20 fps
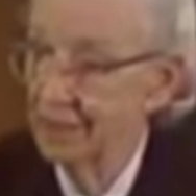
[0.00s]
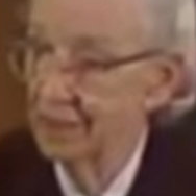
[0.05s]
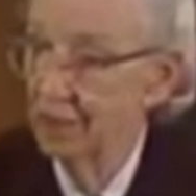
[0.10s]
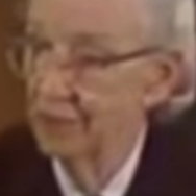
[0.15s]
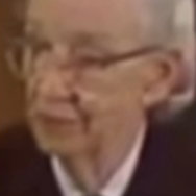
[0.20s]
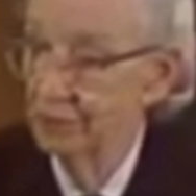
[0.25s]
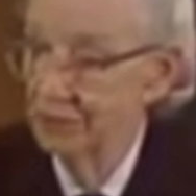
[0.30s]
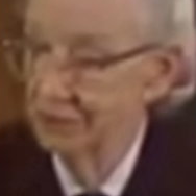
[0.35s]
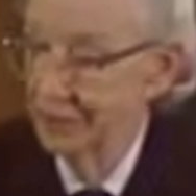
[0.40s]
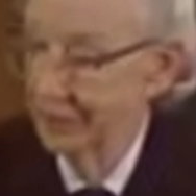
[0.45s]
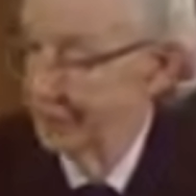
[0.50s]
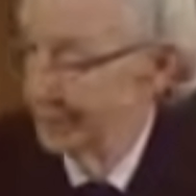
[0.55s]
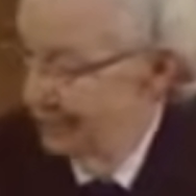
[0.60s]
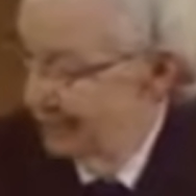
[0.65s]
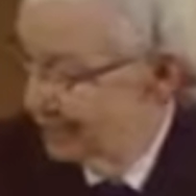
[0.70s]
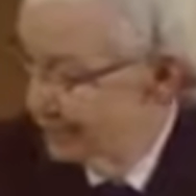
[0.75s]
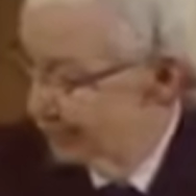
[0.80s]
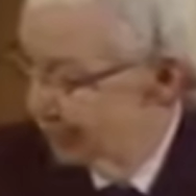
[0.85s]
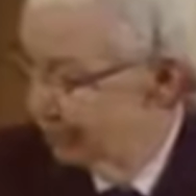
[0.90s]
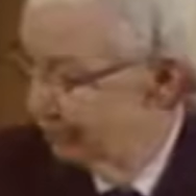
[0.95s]
codes, and he
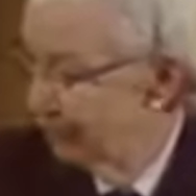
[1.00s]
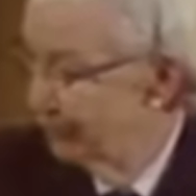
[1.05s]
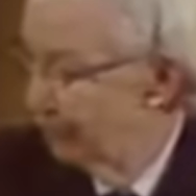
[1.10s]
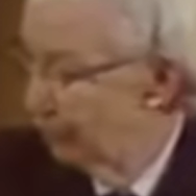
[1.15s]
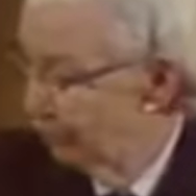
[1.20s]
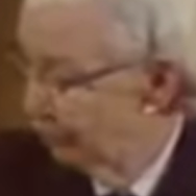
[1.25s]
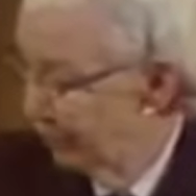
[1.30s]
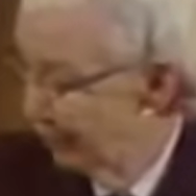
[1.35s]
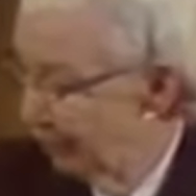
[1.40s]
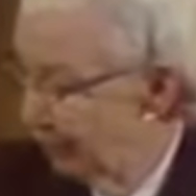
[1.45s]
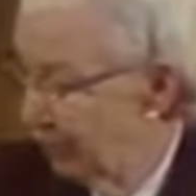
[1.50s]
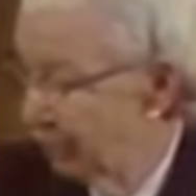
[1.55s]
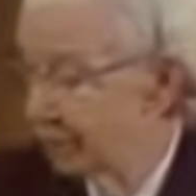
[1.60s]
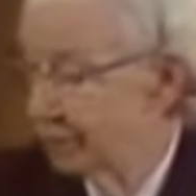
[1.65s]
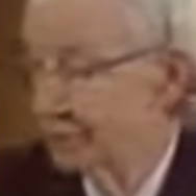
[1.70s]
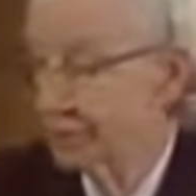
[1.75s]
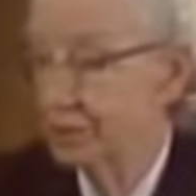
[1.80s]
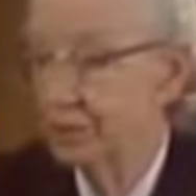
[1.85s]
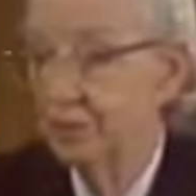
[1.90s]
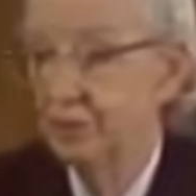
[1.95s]
listed them and who they
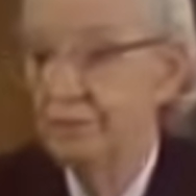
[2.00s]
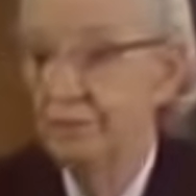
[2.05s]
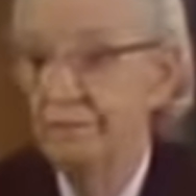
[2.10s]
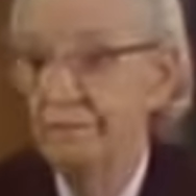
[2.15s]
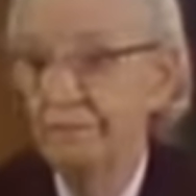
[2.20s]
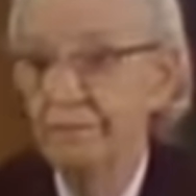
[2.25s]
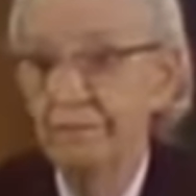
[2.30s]
belong to.